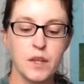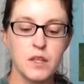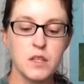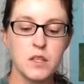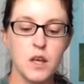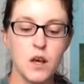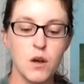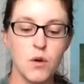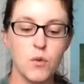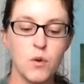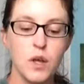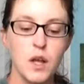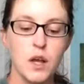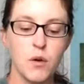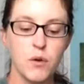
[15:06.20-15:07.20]
So
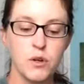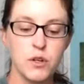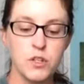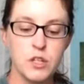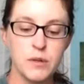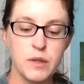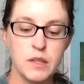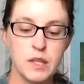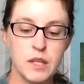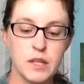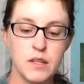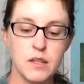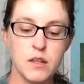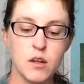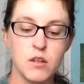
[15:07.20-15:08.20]
I ordered 2 of
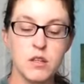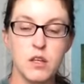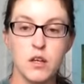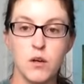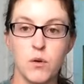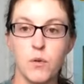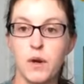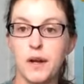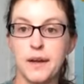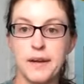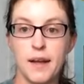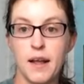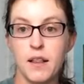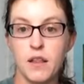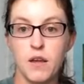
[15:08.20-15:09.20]
these, and also
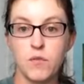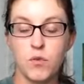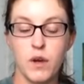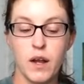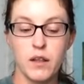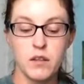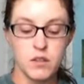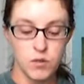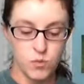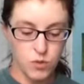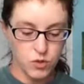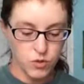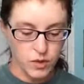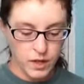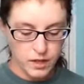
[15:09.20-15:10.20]
I love Alice in
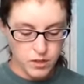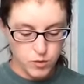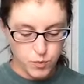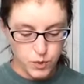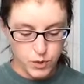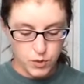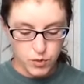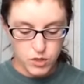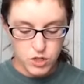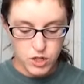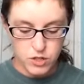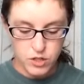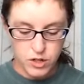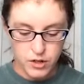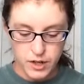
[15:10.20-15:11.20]
Wonderland. It's pretty cool. The
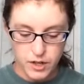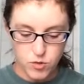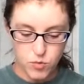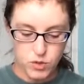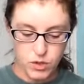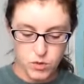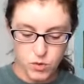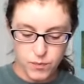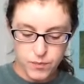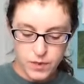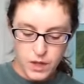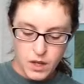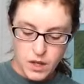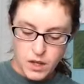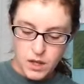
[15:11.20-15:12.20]
Cheshire Cat's really cool.
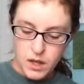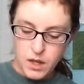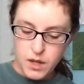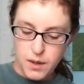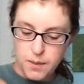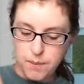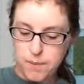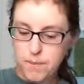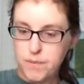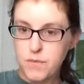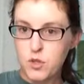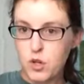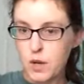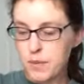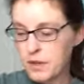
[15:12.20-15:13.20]

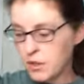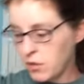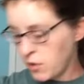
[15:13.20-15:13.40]
Sorry about the